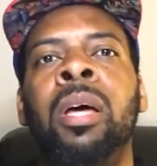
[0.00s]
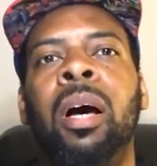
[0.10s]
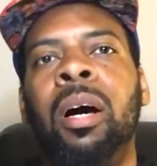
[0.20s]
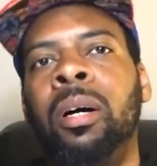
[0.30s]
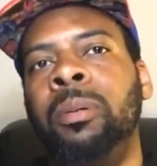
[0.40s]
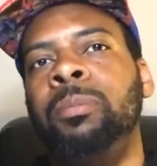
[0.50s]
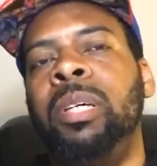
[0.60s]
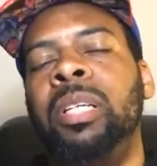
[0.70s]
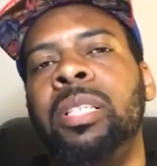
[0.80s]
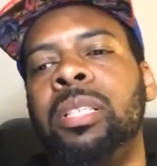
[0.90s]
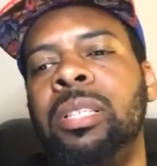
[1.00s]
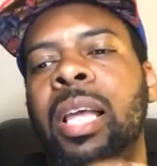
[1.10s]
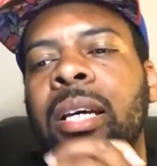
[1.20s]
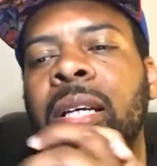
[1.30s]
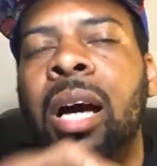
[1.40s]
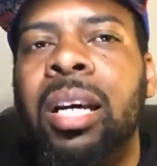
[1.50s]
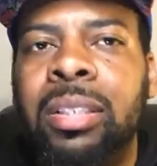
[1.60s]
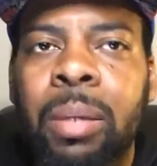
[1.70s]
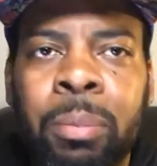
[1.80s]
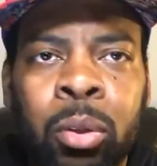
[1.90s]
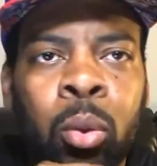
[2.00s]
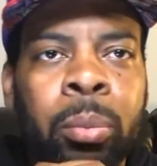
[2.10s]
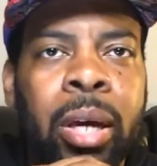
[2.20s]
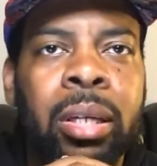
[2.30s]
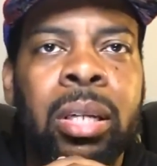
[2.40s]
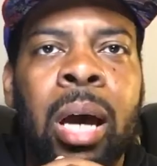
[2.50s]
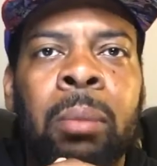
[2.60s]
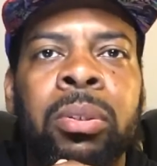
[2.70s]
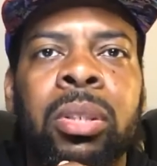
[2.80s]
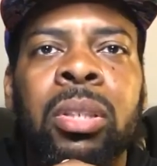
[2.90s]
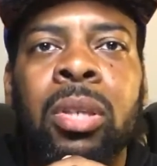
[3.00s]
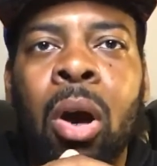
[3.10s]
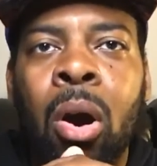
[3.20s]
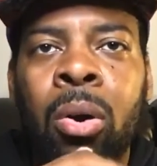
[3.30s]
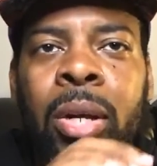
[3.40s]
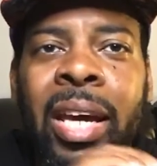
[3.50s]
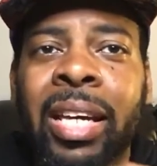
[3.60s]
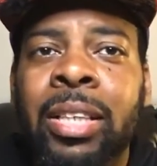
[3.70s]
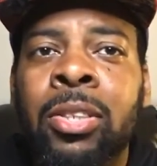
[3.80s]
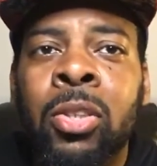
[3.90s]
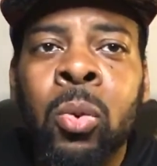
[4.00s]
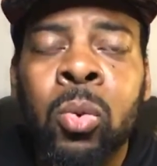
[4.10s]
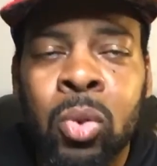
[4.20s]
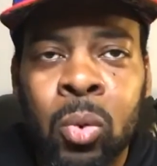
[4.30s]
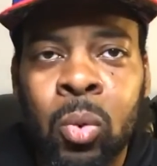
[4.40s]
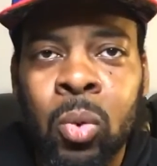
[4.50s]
And this is like a concept in group economics. It's called a SOUSU.